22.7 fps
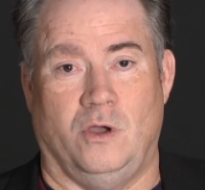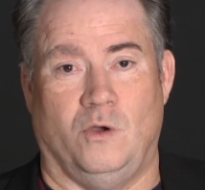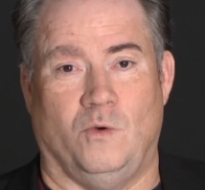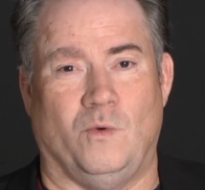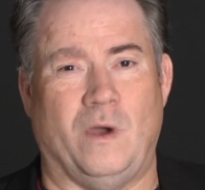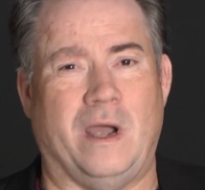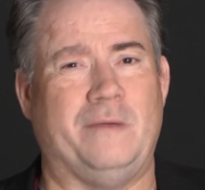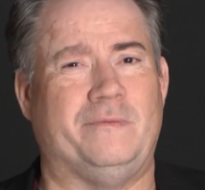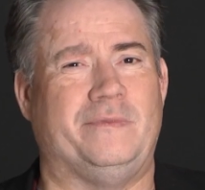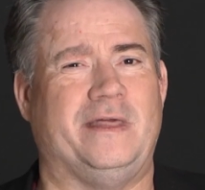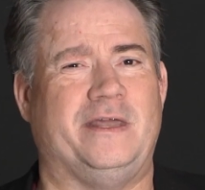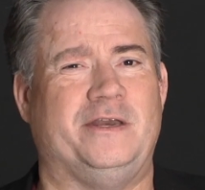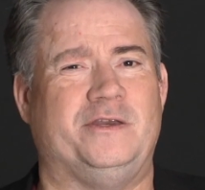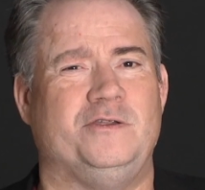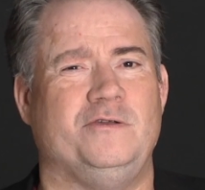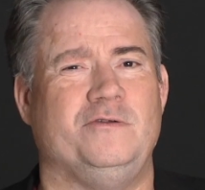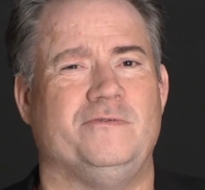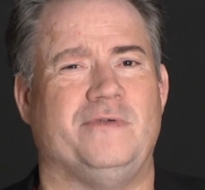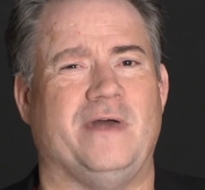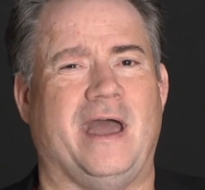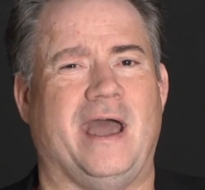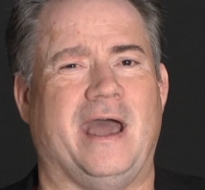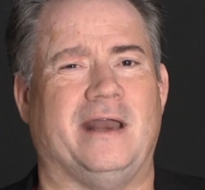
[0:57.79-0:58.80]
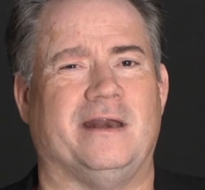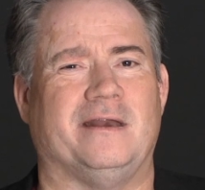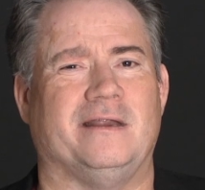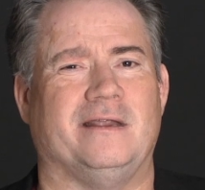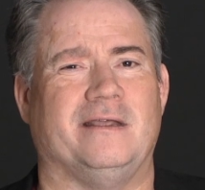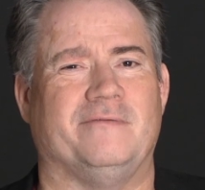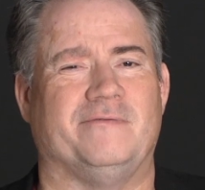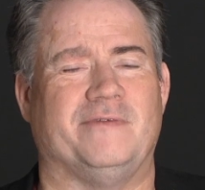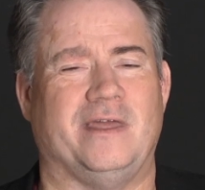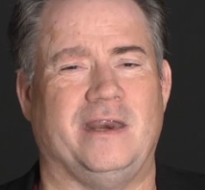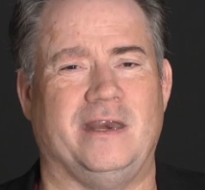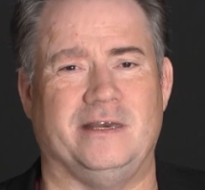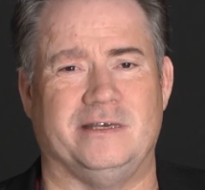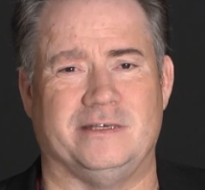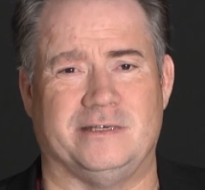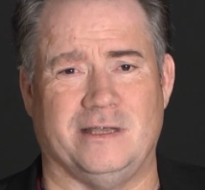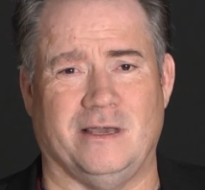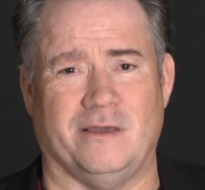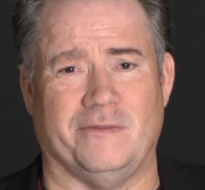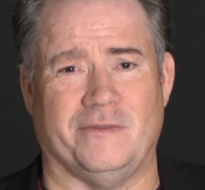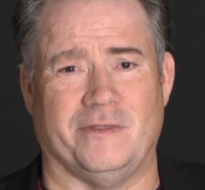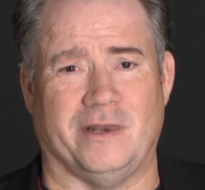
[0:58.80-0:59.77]
Why would they do that if they didn't
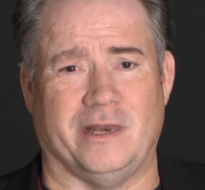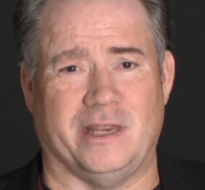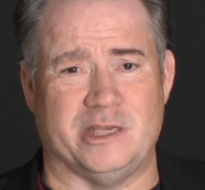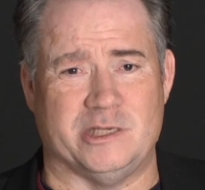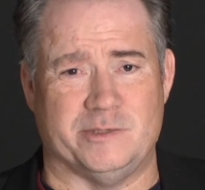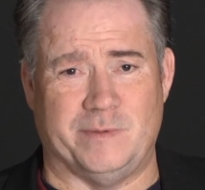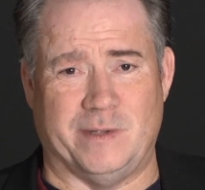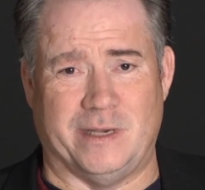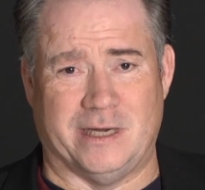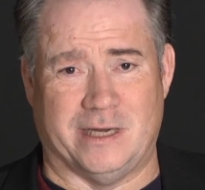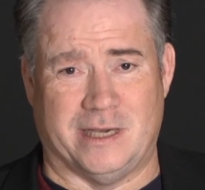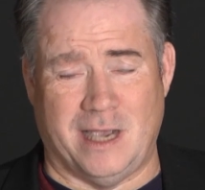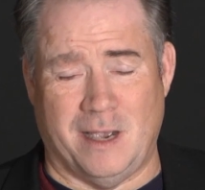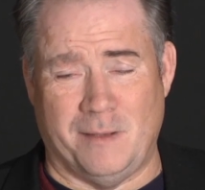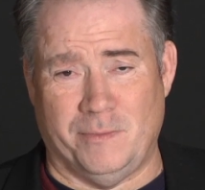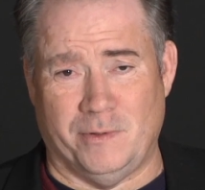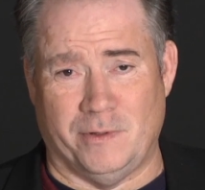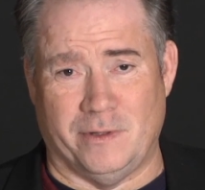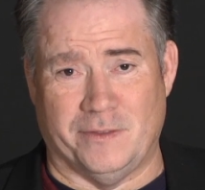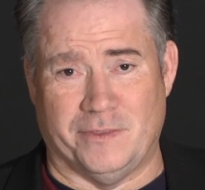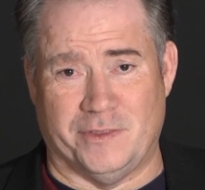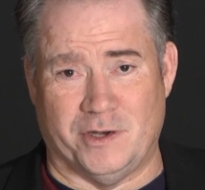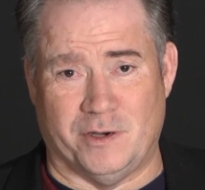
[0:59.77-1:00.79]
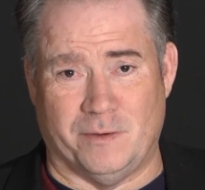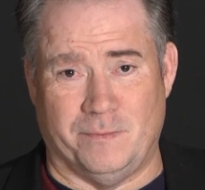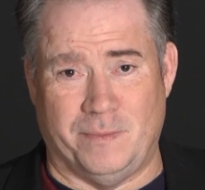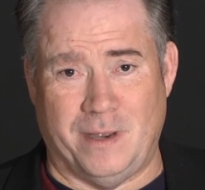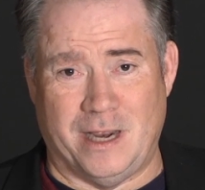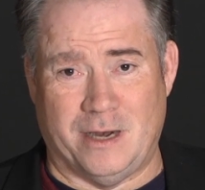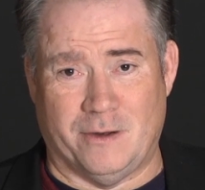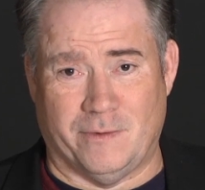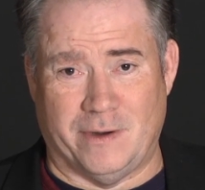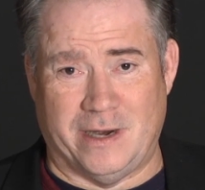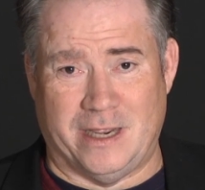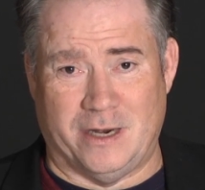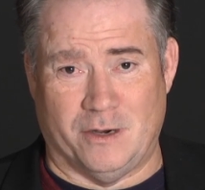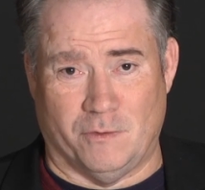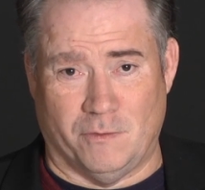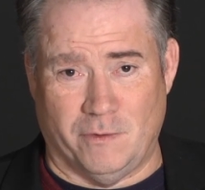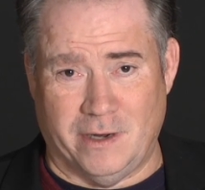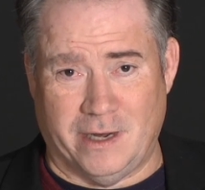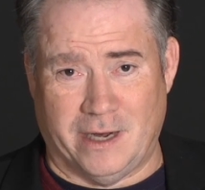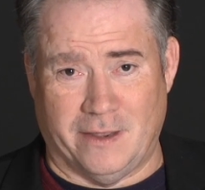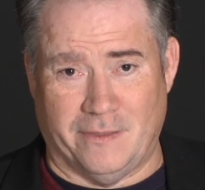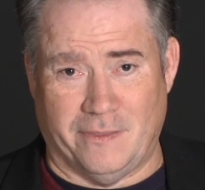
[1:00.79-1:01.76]
tell the lesbian couple at their bakery in
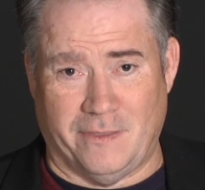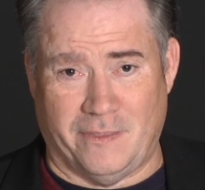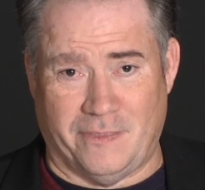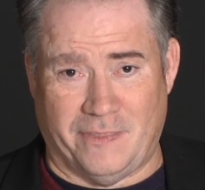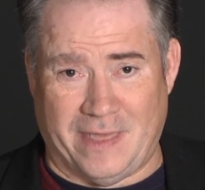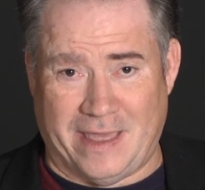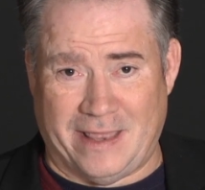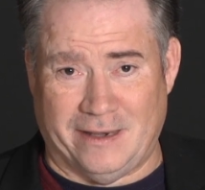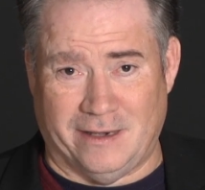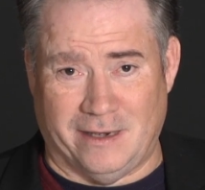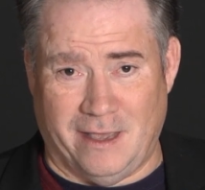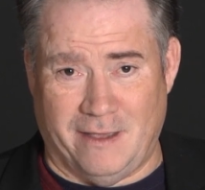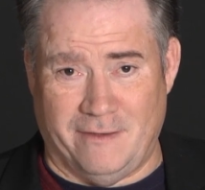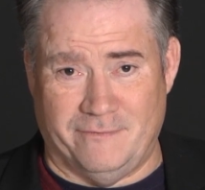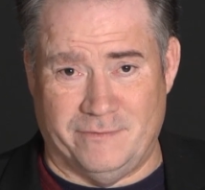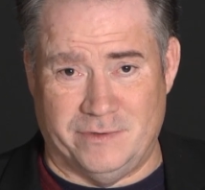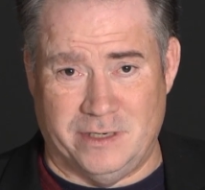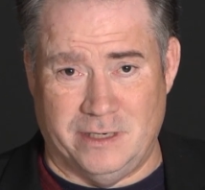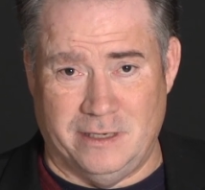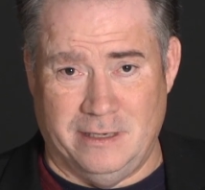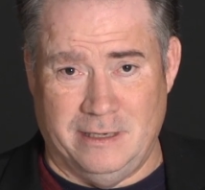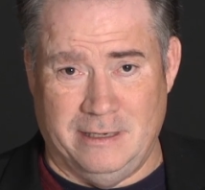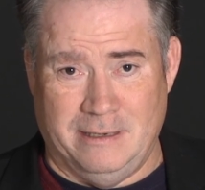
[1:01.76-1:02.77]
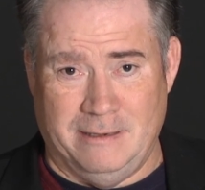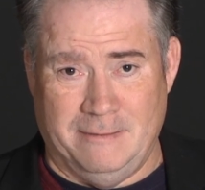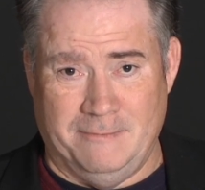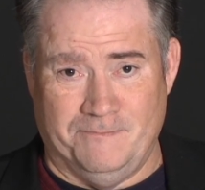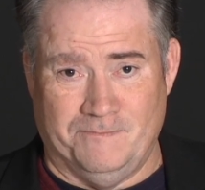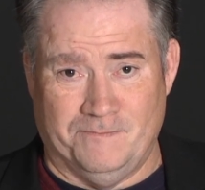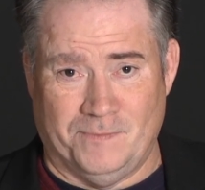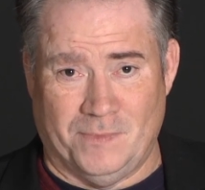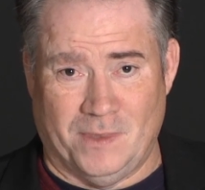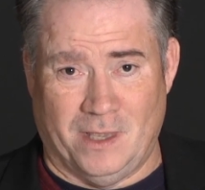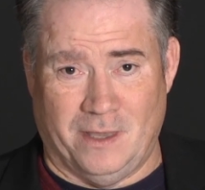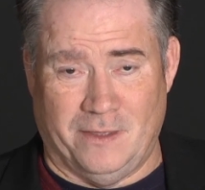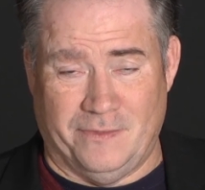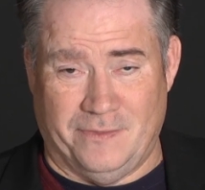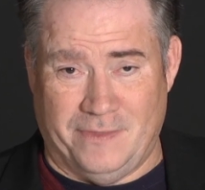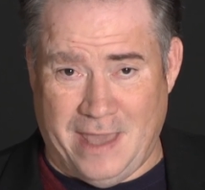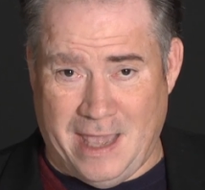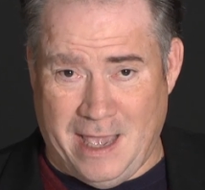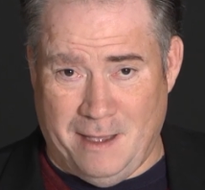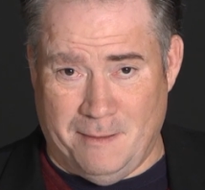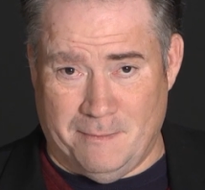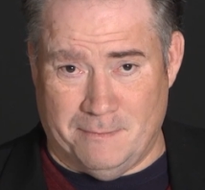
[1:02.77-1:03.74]
Oregon that they loved
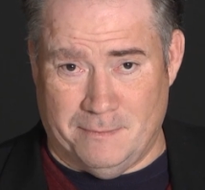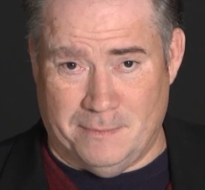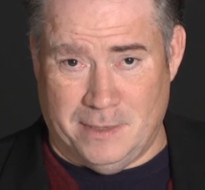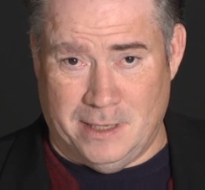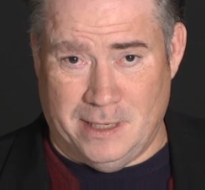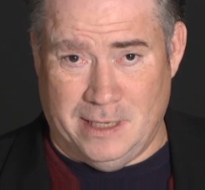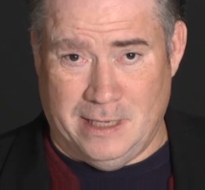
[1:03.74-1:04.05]
them.